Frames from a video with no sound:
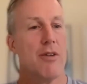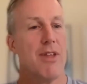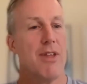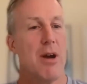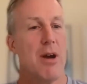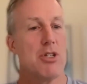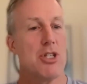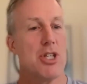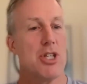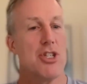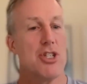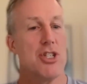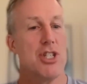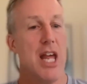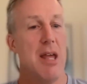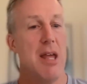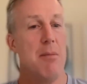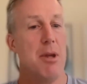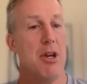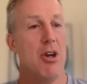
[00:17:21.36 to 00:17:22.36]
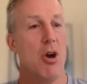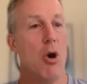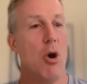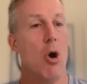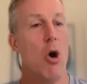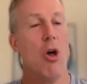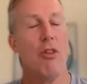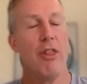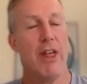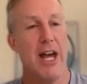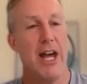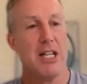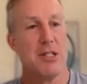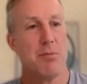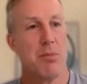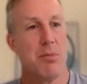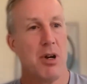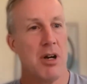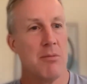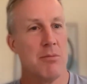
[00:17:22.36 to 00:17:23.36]
if that was the same in all the
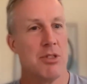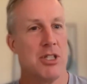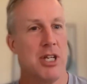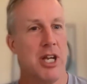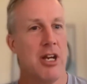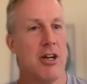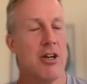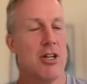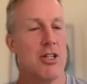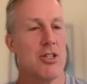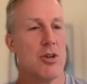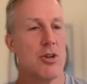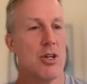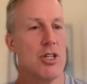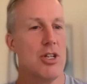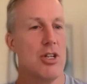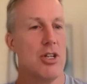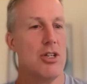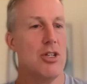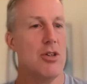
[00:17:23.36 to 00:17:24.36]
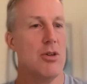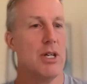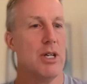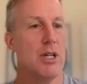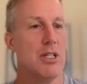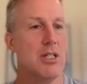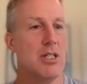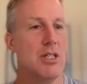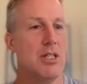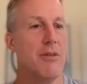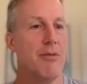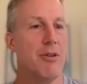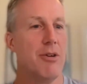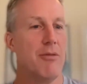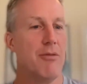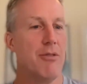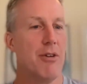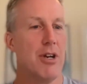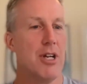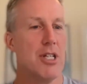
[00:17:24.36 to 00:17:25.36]
SBOM standards, or do you do a
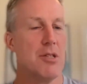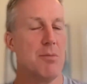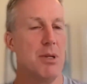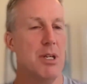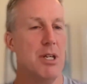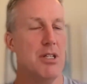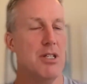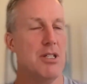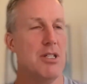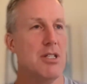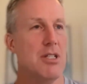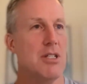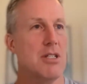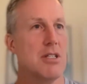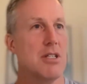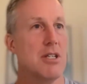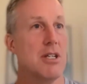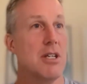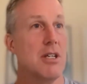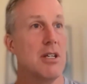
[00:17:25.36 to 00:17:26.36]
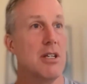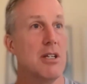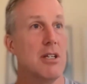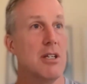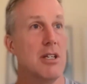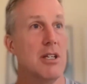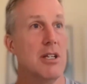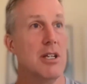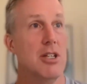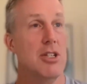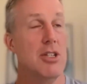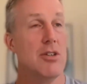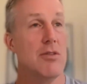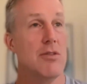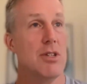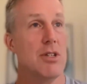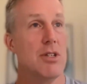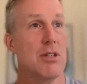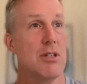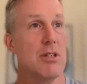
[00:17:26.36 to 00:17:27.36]
different frontispiece in each
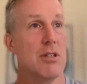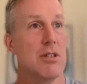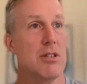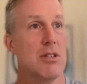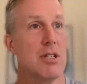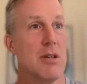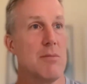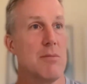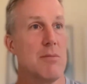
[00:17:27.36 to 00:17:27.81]
of the substandards?